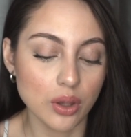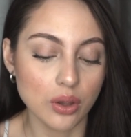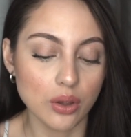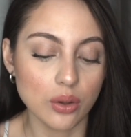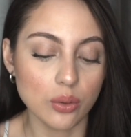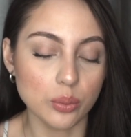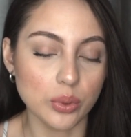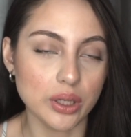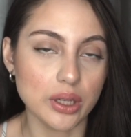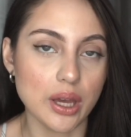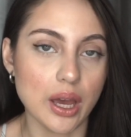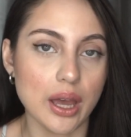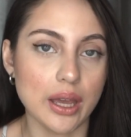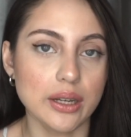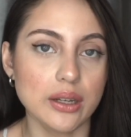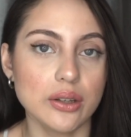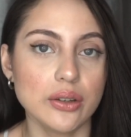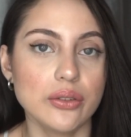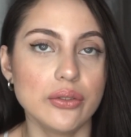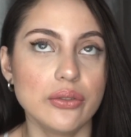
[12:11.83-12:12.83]
we
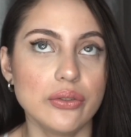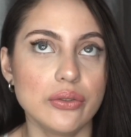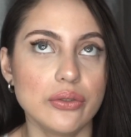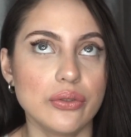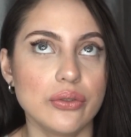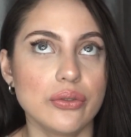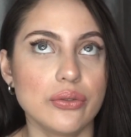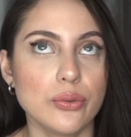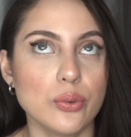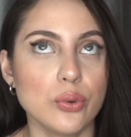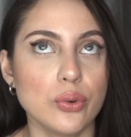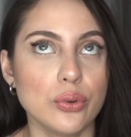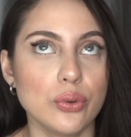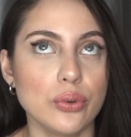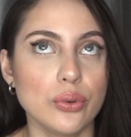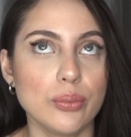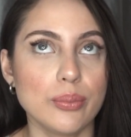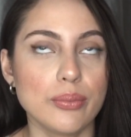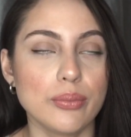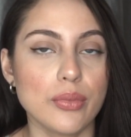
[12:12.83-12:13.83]
kind of,
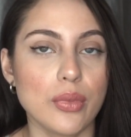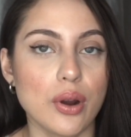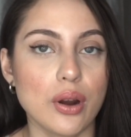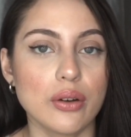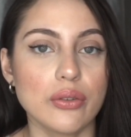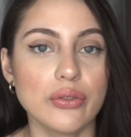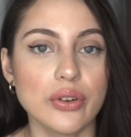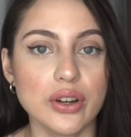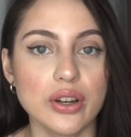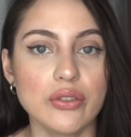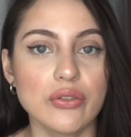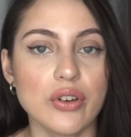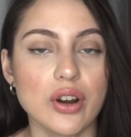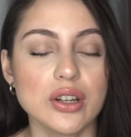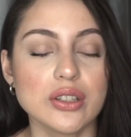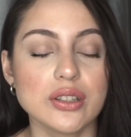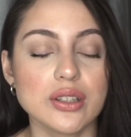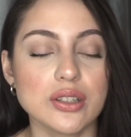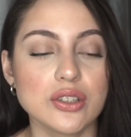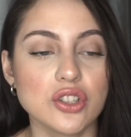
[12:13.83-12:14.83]
well, our friend of
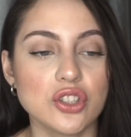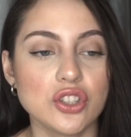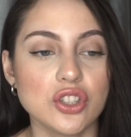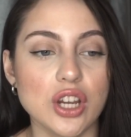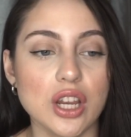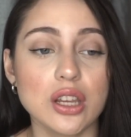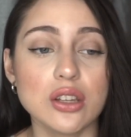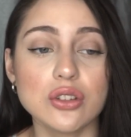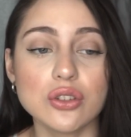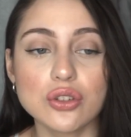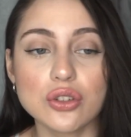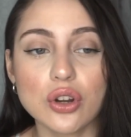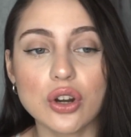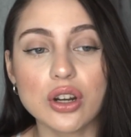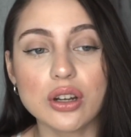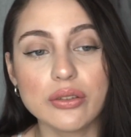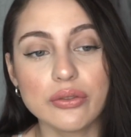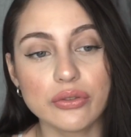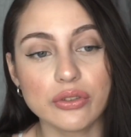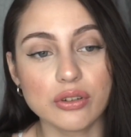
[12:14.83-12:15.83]
ours exchanged our
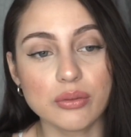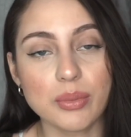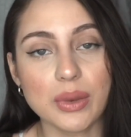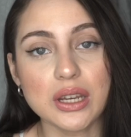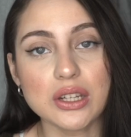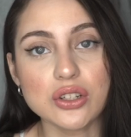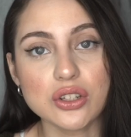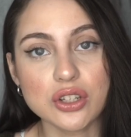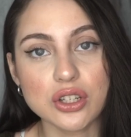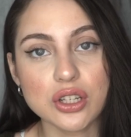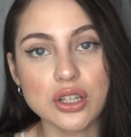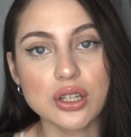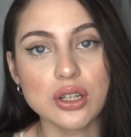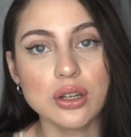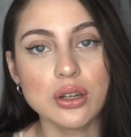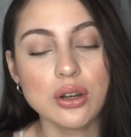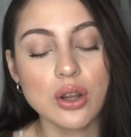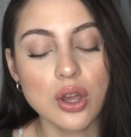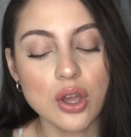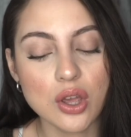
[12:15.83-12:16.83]

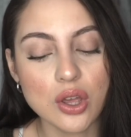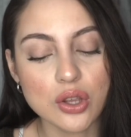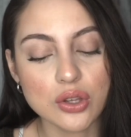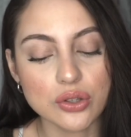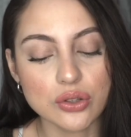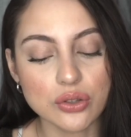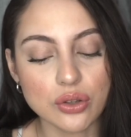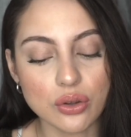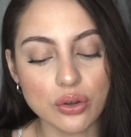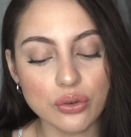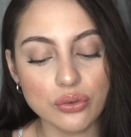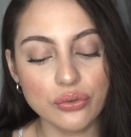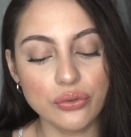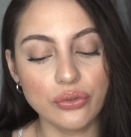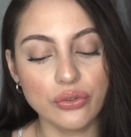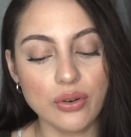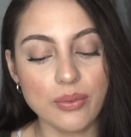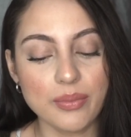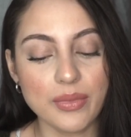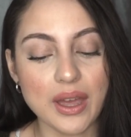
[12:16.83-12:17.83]
information. So
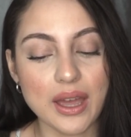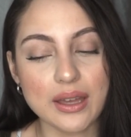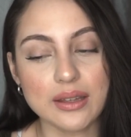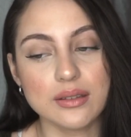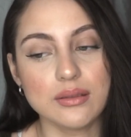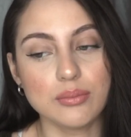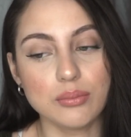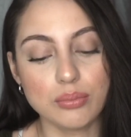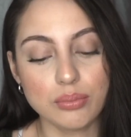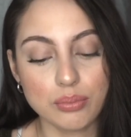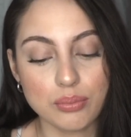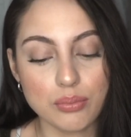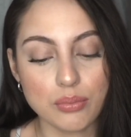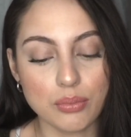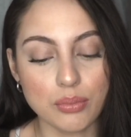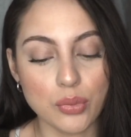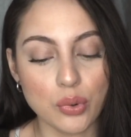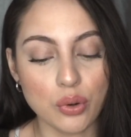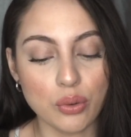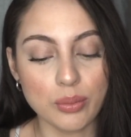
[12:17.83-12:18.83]
from that
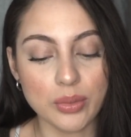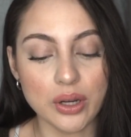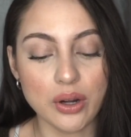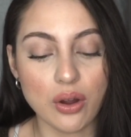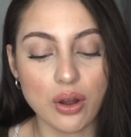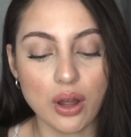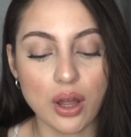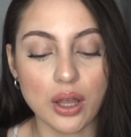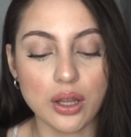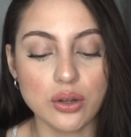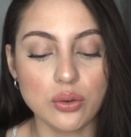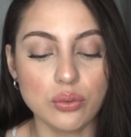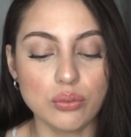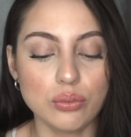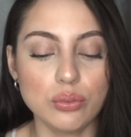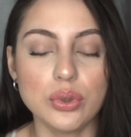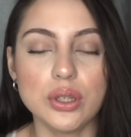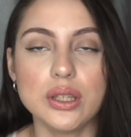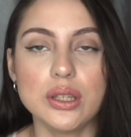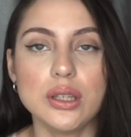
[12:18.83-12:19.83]
moment on,
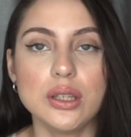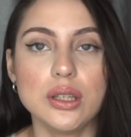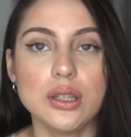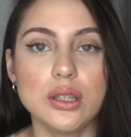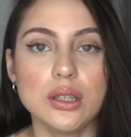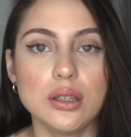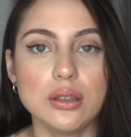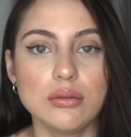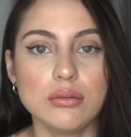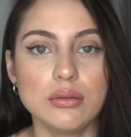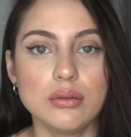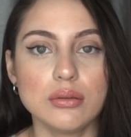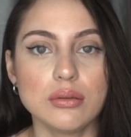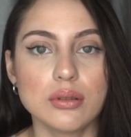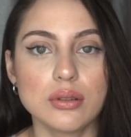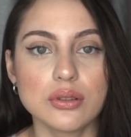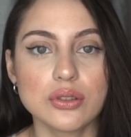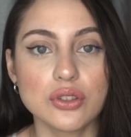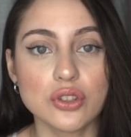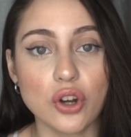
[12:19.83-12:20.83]
we
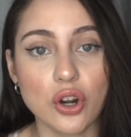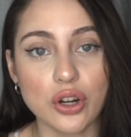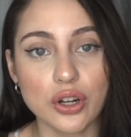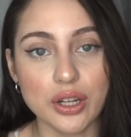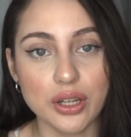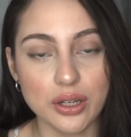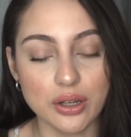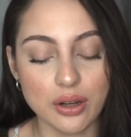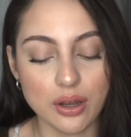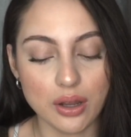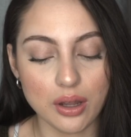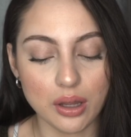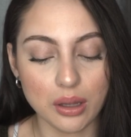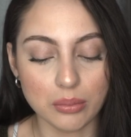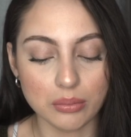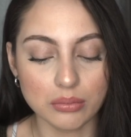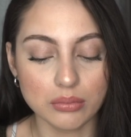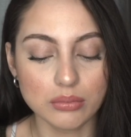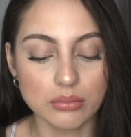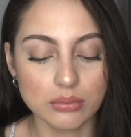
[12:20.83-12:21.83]
started
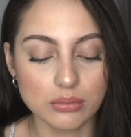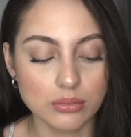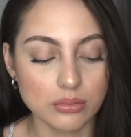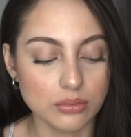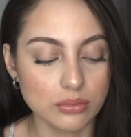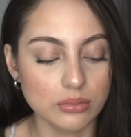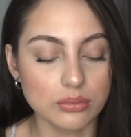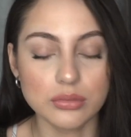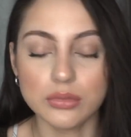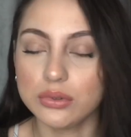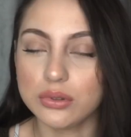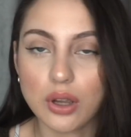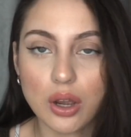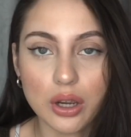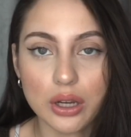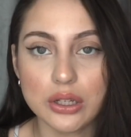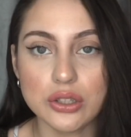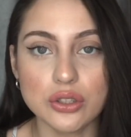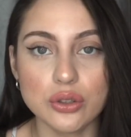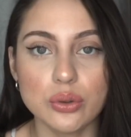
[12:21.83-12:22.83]

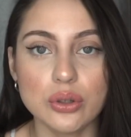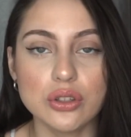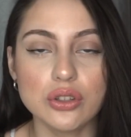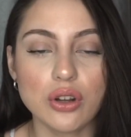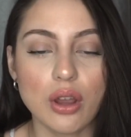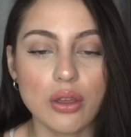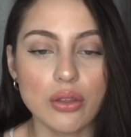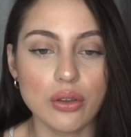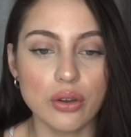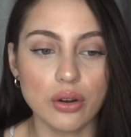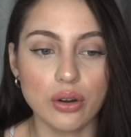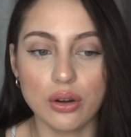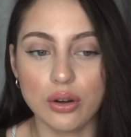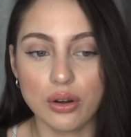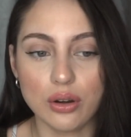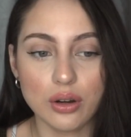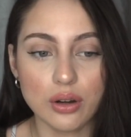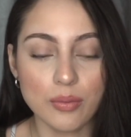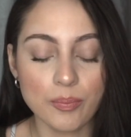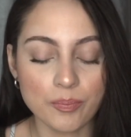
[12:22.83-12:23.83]
talking to each
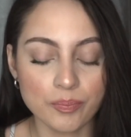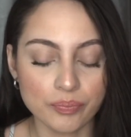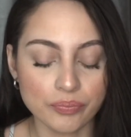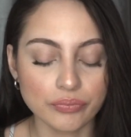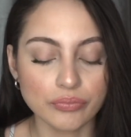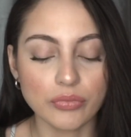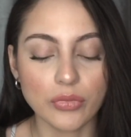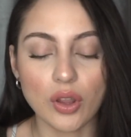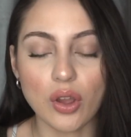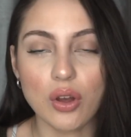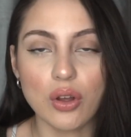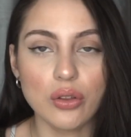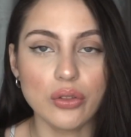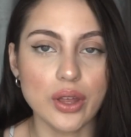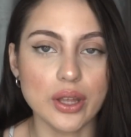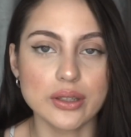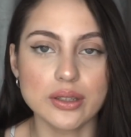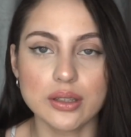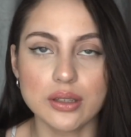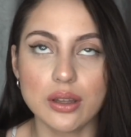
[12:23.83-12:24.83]
other, all
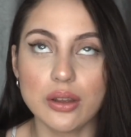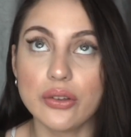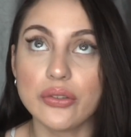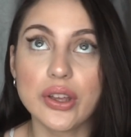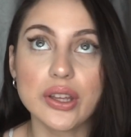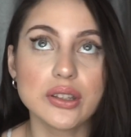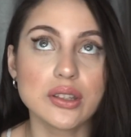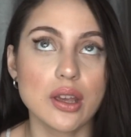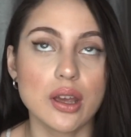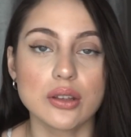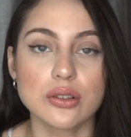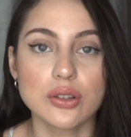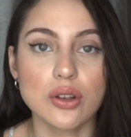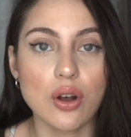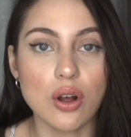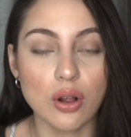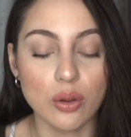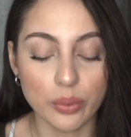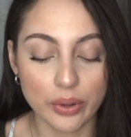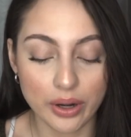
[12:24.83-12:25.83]
that stuff, like text,
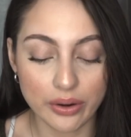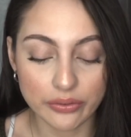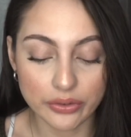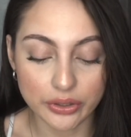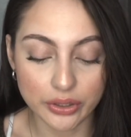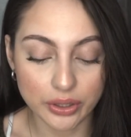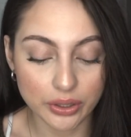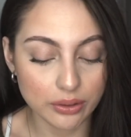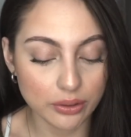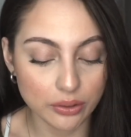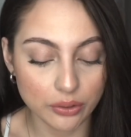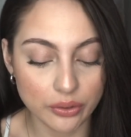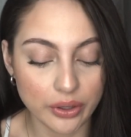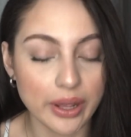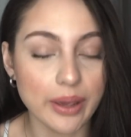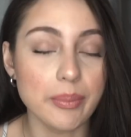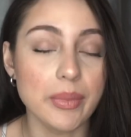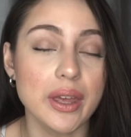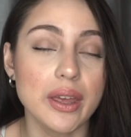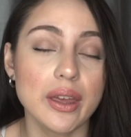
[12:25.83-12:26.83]
call, whatever you
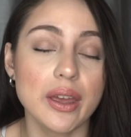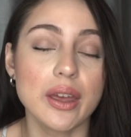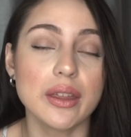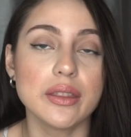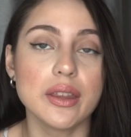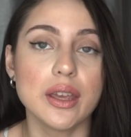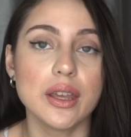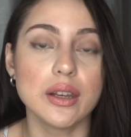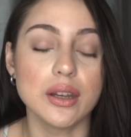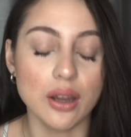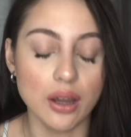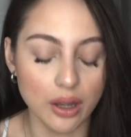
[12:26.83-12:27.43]
name it. And then